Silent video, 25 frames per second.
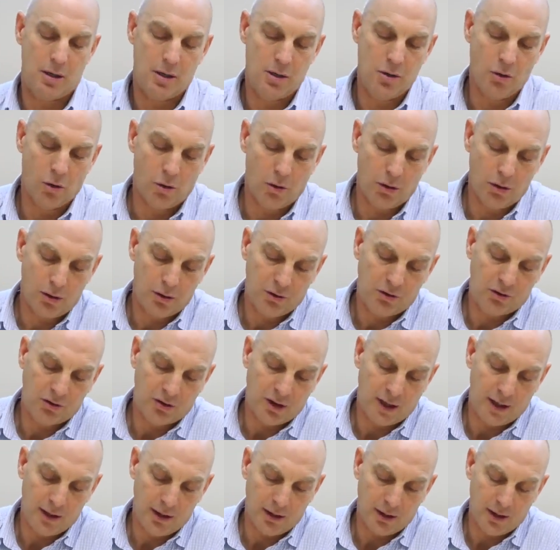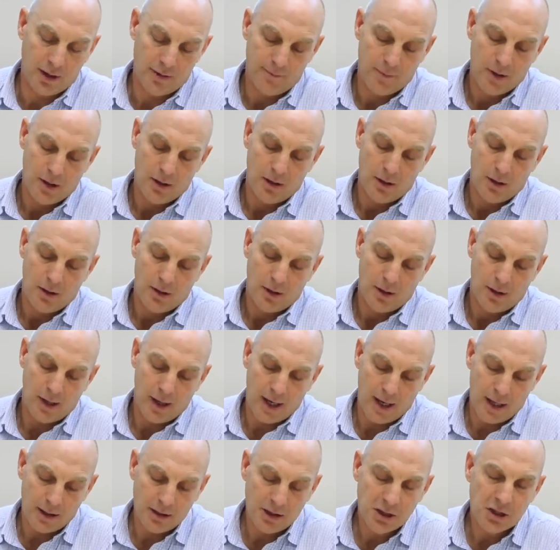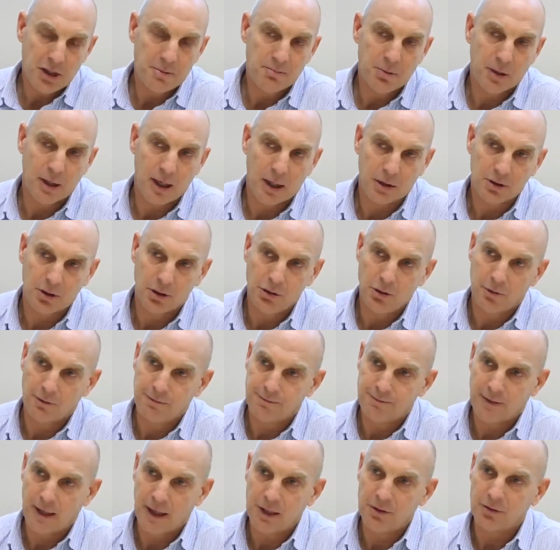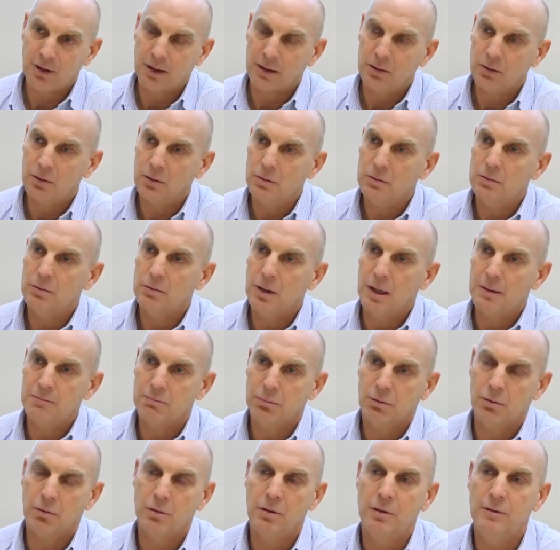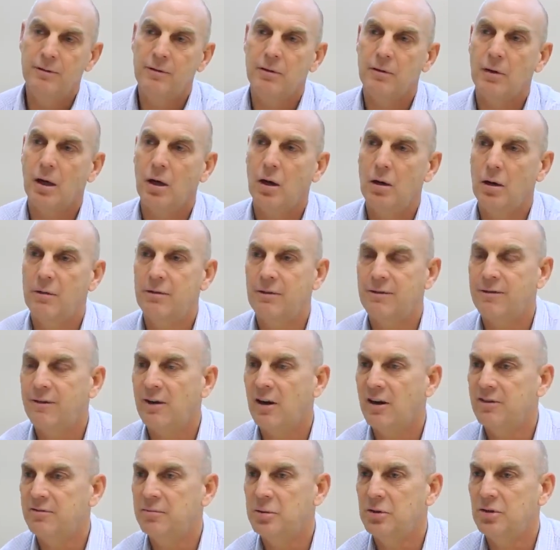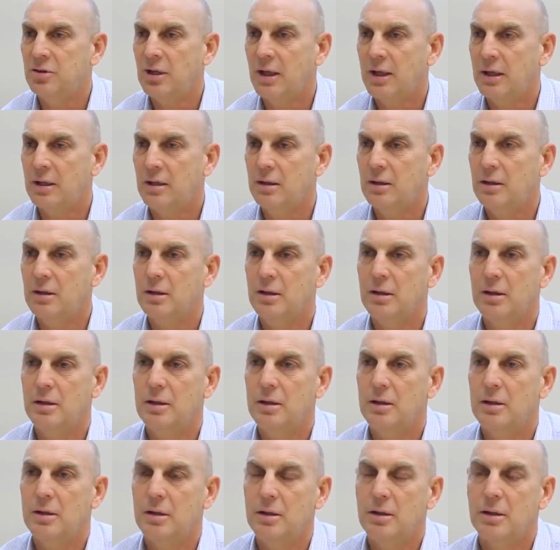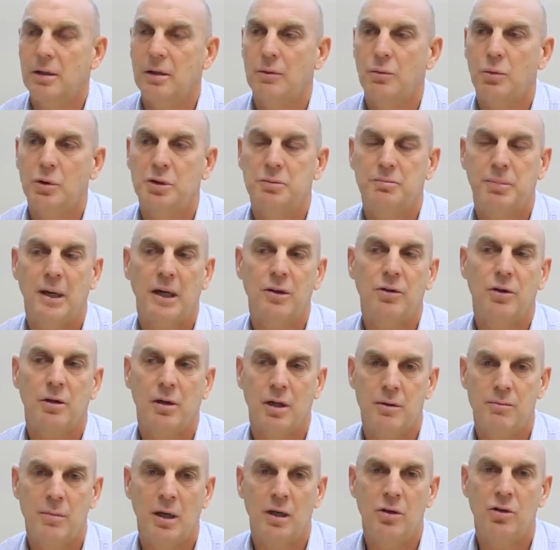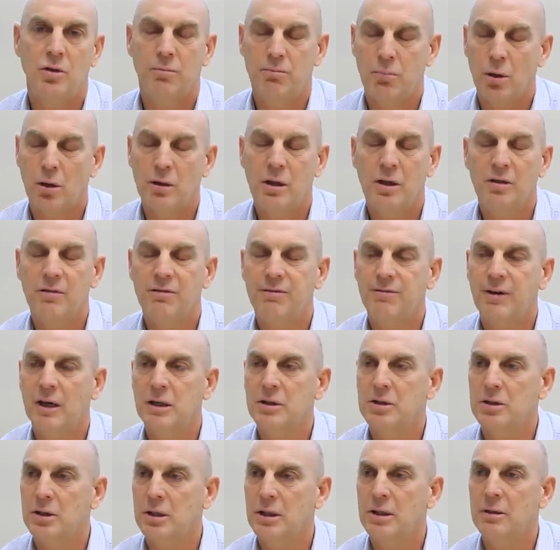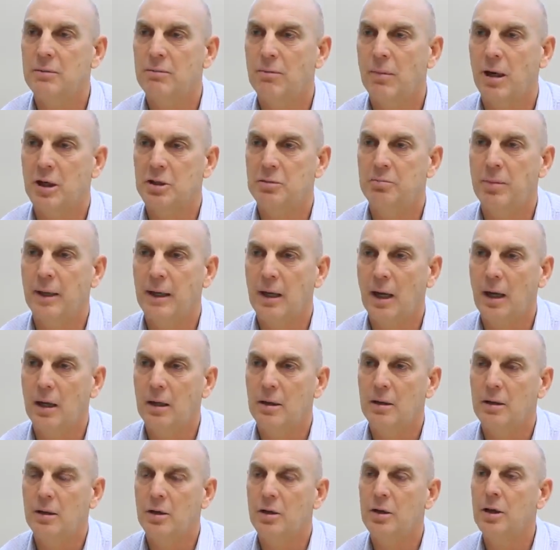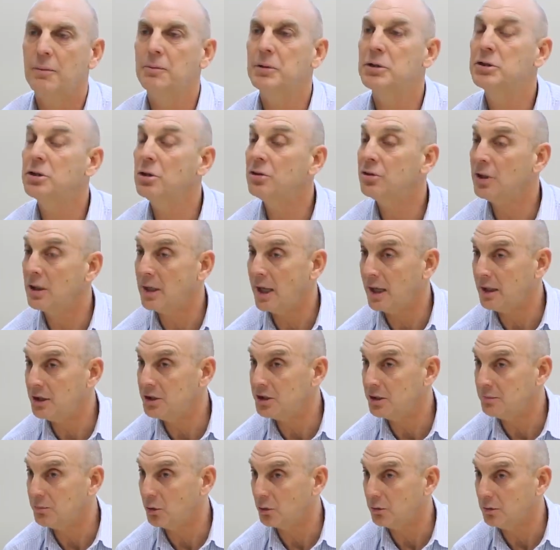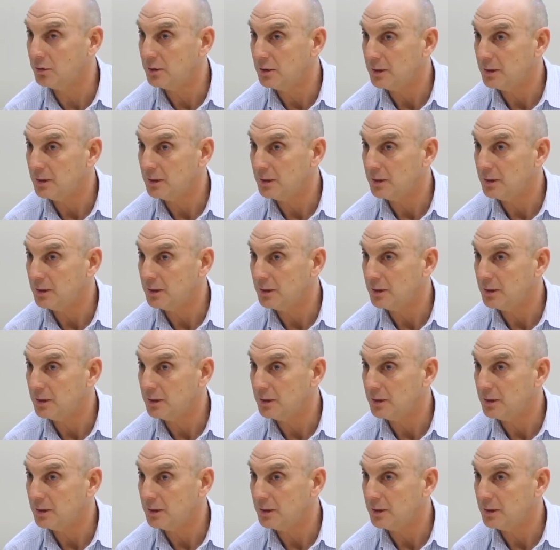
your cellular energy production, your phase angle, improved over five percent. Right. Which basically means your body's functioning much better. So You're producing energy more.